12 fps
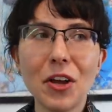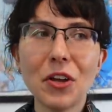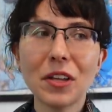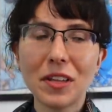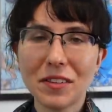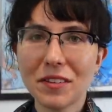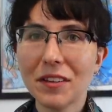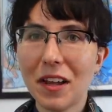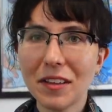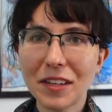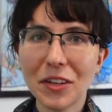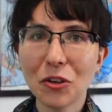it's a
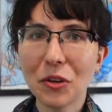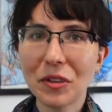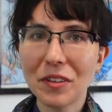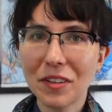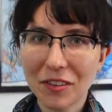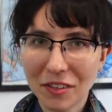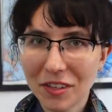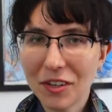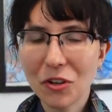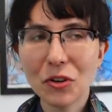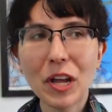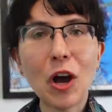lot later in the, the
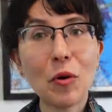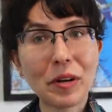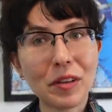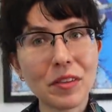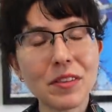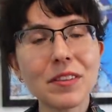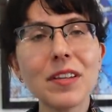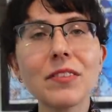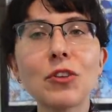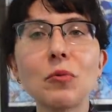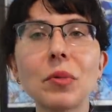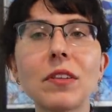year now and in the
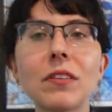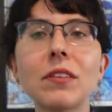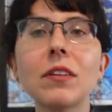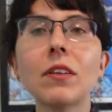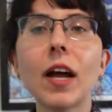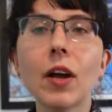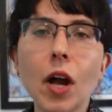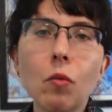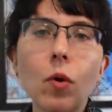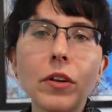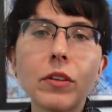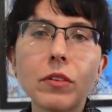season, but still, I, I
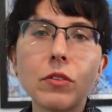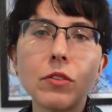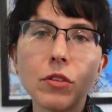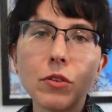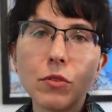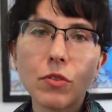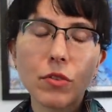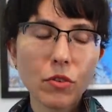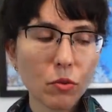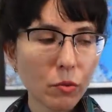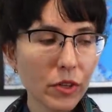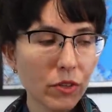wanted to use this as
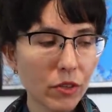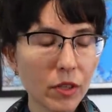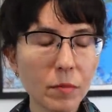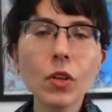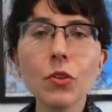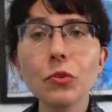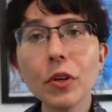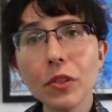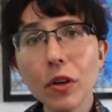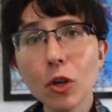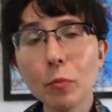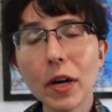a wristlet. So I
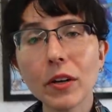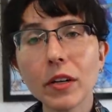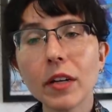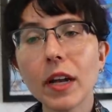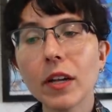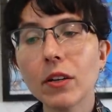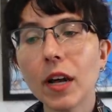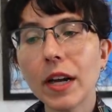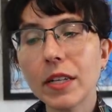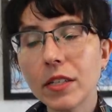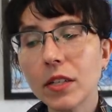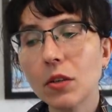thought about it, and
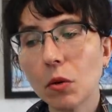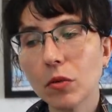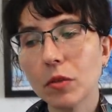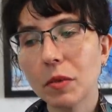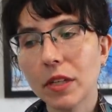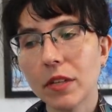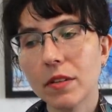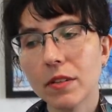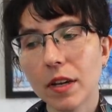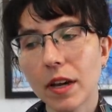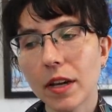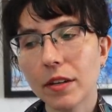I did ultimately
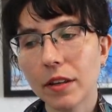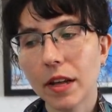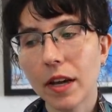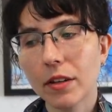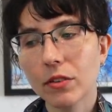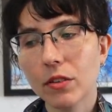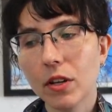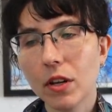decide that